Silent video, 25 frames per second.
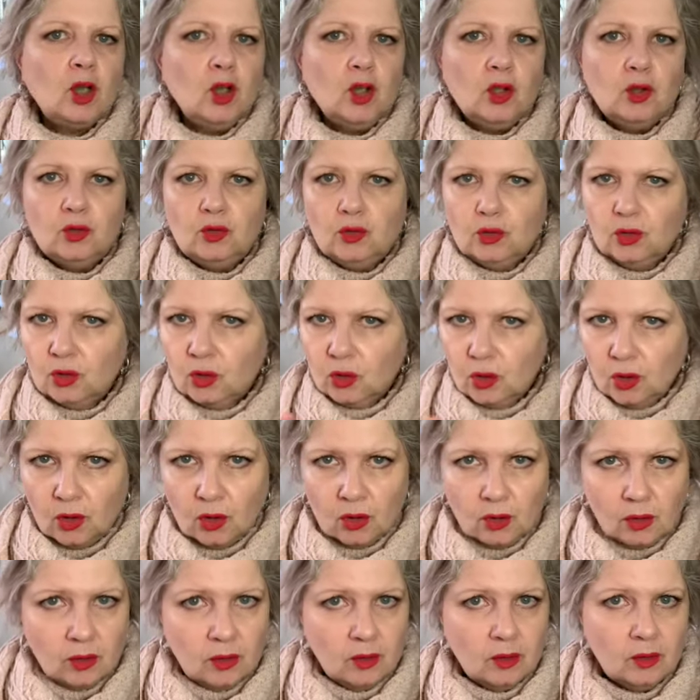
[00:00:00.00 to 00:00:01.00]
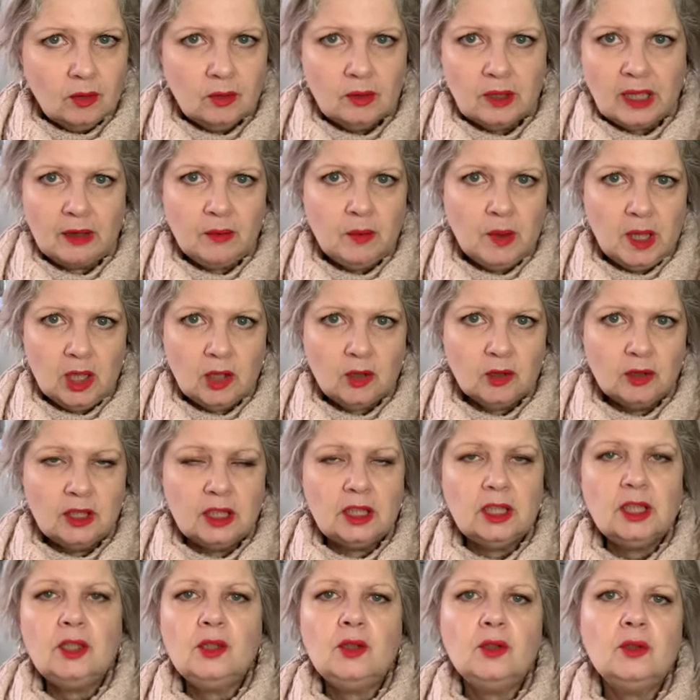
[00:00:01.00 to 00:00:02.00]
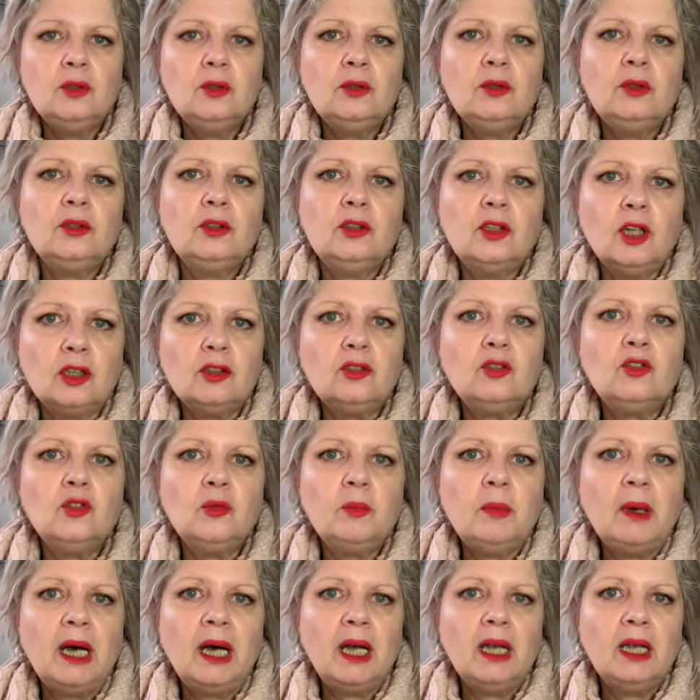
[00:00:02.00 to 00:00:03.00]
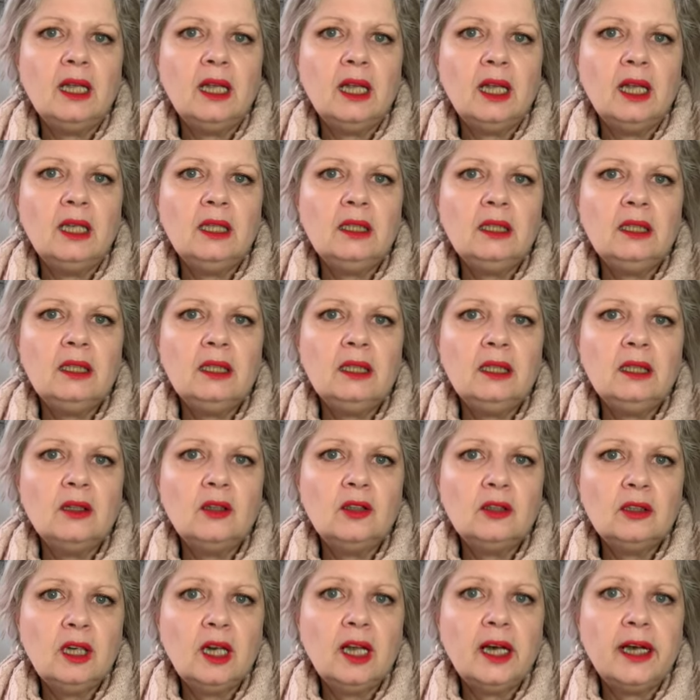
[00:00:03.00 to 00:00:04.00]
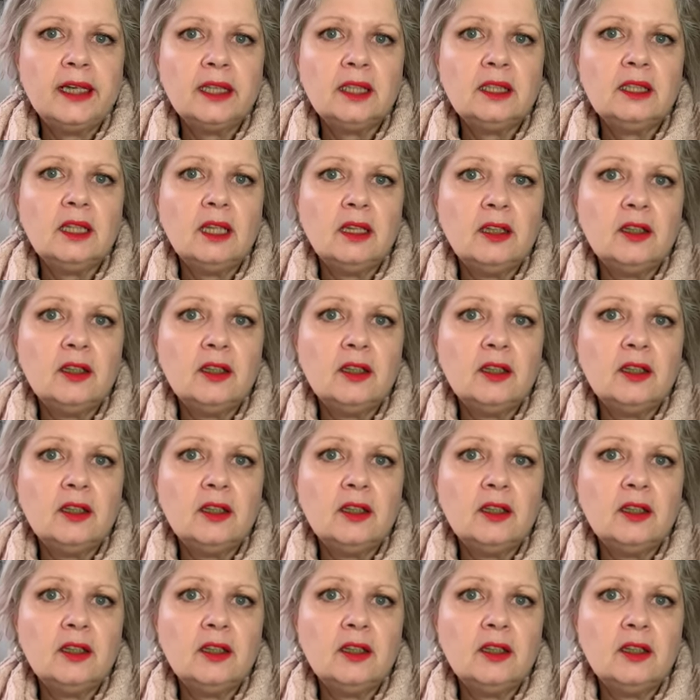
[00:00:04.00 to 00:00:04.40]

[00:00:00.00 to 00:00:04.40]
No, I will continue not to buy any online